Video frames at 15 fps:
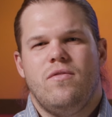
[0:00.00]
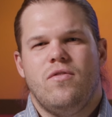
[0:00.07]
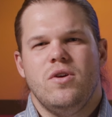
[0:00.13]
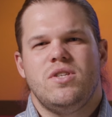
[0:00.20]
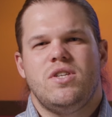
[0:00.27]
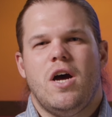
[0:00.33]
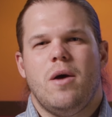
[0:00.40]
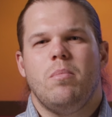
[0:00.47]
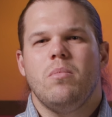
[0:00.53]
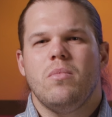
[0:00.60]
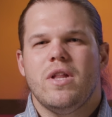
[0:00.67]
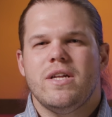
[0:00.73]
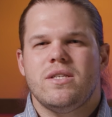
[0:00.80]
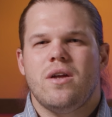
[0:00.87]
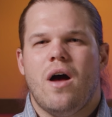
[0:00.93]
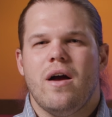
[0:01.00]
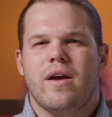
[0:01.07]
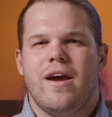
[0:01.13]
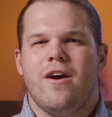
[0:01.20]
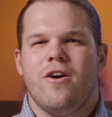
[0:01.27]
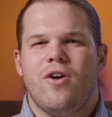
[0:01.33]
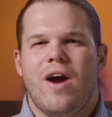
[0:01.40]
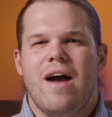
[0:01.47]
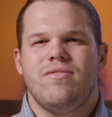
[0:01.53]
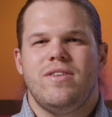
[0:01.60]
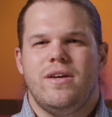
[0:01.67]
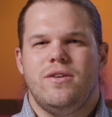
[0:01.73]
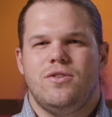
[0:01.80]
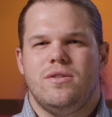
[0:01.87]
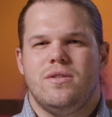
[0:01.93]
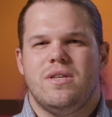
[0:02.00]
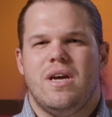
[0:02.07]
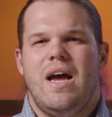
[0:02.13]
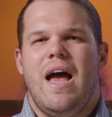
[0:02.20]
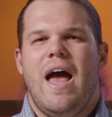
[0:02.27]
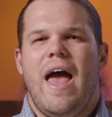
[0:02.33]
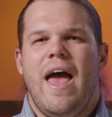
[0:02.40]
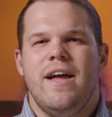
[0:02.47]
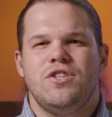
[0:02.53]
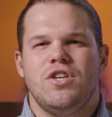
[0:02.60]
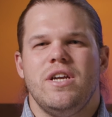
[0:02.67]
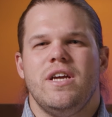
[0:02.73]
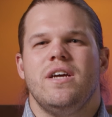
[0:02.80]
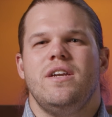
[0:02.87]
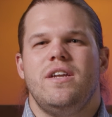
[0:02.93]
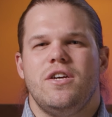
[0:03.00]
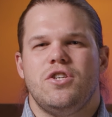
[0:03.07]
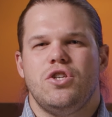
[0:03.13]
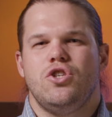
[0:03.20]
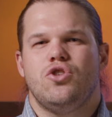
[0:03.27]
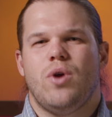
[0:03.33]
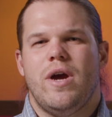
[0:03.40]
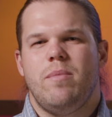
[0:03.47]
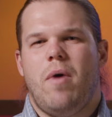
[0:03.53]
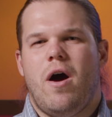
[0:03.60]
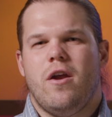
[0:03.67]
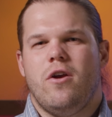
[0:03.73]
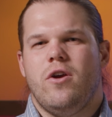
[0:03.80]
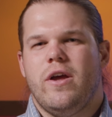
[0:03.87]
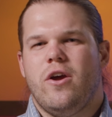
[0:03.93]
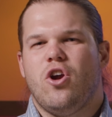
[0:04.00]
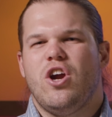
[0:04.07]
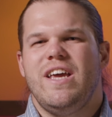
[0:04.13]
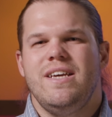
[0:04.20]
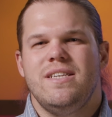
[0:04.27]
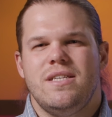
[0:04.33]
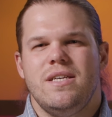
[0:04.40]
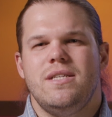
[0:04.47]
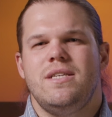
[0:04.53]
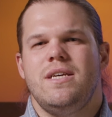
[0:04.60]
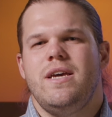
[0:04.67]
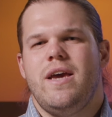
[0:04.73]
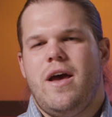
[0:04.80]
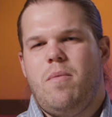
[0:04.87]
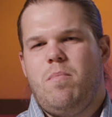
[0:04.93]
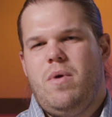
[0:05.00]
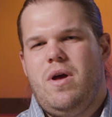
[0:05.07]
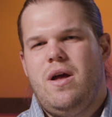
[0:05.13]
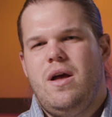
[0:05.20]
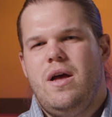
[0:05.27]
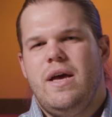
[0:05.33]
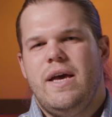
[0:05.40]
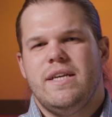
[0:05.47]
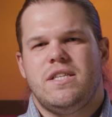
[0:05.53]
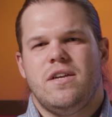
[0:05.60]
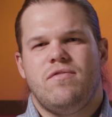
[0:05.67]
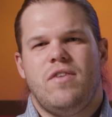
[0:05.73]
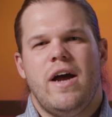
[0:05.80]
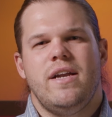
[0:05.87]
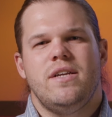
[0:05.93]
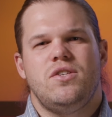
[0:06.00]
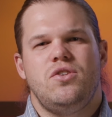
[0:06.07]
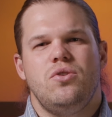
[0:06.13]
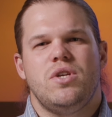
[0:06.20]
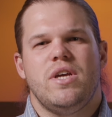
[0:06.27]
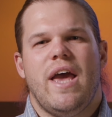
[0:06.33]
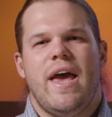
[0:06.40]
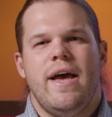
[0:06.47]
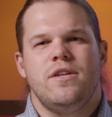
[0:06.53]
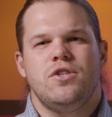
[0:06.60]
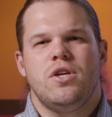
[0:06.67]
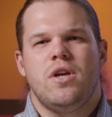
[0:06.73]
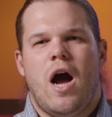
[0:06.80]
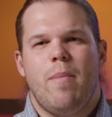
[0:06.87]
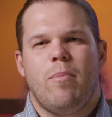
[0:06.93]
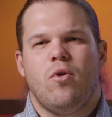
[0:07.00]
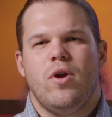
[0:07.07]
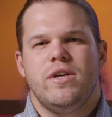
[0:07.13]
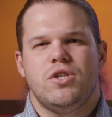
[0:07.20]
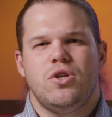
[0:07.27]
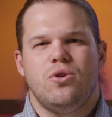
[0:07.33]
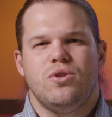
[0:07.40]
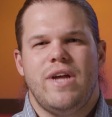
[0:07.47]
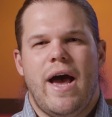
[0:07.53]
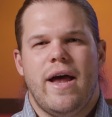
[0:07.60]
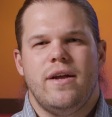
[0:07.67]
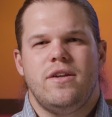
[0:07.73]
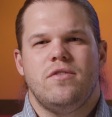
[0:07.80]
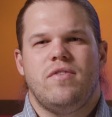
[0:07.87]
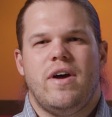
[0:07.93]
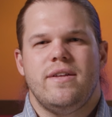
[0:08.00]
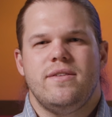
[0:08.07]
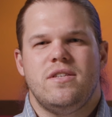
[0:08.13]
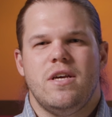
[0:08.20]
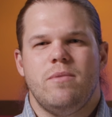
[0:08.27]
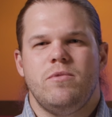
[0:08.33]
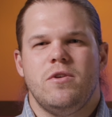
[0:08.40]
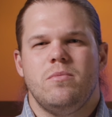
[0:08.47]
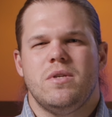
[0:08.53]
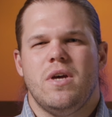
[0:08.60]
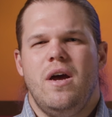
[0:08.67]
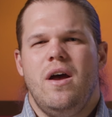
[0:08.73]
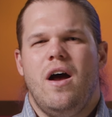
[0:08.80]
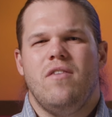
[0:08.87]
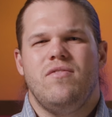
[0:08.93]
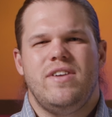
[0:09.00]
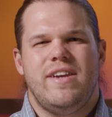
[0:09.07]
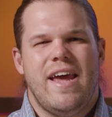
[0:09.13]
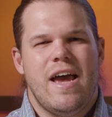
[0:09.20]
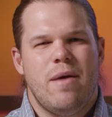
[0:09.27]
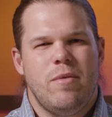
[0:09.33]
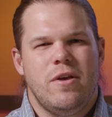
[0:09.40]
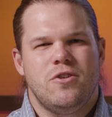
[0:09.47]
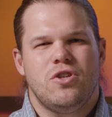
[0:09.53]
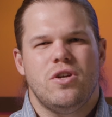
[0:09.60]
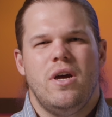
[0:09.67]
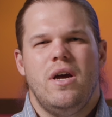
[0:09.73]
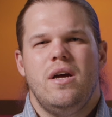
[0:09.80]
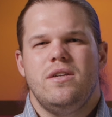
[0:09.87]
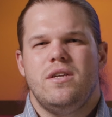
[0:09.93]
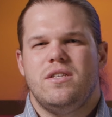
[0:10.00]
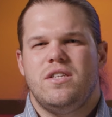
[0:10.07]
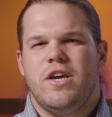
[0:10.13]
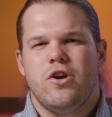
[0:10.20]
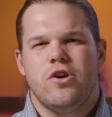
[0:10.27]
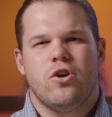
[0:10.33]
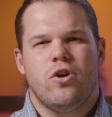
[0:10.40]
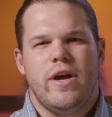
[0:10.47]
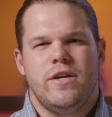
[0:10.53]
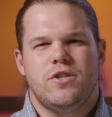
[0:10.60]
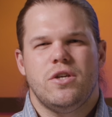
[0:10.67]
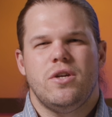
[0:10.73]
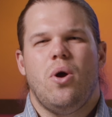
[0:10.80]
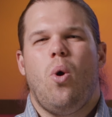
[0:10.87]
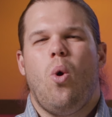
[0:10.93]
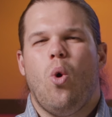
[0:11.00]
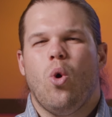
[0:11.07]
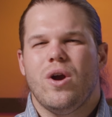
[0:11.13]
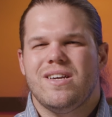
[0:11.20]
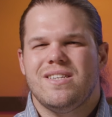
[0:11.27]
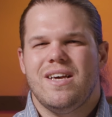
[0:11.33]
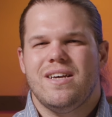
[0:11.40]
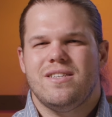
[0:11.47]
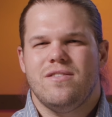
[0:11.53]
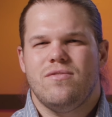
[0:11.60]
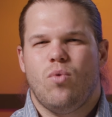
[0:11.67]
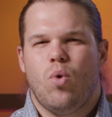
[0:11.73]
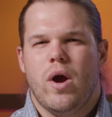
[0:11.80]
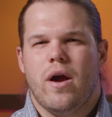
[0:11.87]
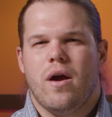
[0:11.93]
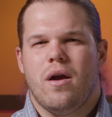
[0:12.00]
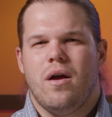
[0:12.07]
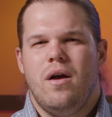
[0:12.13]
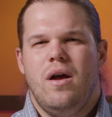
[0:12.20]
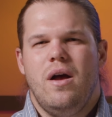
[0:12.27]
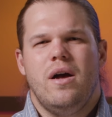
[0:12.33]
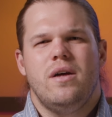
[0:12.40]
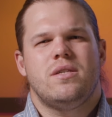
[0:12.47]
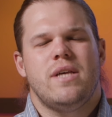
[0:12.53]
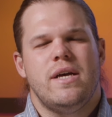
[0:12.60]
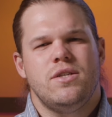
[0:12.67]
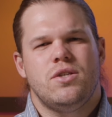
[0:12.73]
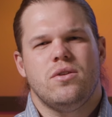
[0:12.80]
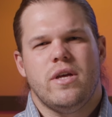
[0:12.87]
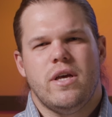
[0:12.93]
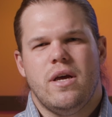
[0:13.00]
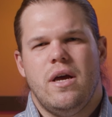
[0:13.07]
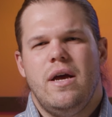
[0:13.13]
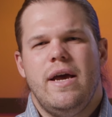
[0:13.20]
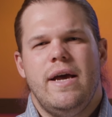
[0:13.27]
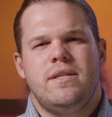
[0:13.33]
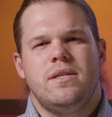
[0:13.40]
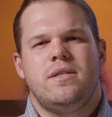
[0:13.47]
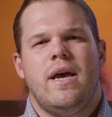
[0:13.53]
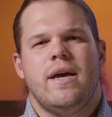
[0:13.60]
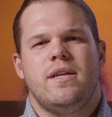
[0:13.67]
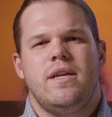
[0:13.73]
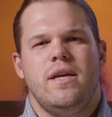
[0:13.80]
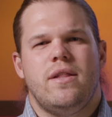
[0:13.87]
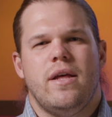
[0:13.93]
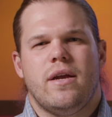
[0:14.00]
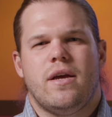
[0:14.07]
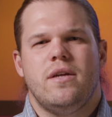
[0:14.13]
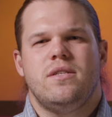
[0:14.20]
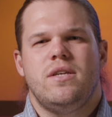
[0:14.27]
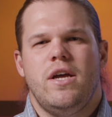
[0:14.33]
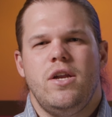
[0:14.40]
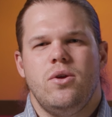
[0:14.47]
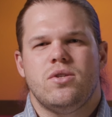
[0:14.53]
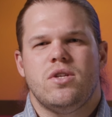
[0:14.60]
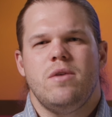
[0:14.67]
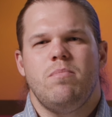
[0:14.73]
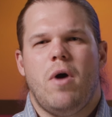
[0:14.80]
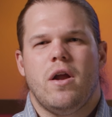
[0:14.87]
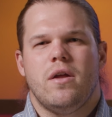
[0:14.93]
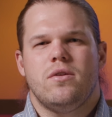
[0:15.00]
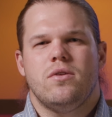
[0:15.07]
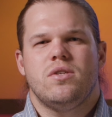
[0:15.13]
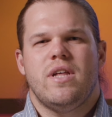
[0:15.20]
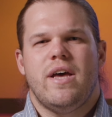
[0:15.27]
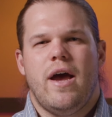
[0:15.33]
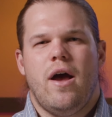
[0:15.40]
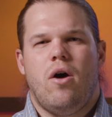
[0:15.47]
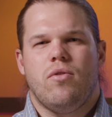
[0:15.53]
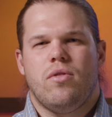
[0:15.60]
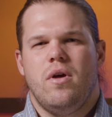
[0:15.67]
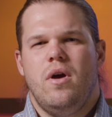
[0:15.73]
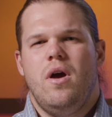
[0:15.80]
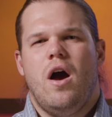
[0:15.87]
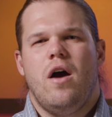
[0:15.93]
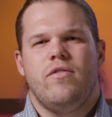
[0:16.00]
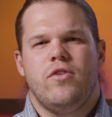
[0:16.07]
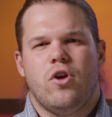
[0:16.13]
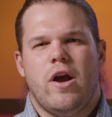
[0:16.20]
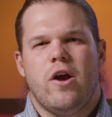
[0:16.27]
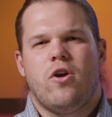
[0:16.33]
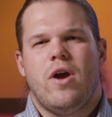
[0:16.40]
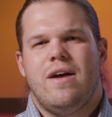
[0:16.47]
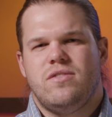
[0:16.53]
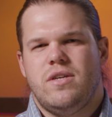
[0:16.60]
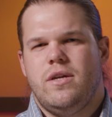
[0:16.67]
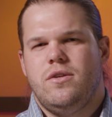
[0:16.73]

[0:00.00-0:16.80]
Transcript: First up, let's talk aircraft engines. Engine Condition Trend Monitoring, or ECTM, is defined as using engine operational data to find symptoms of damage, deterioration, or excessive wear. Essentially, it's a technique that continuously monitors the health of your aircraft's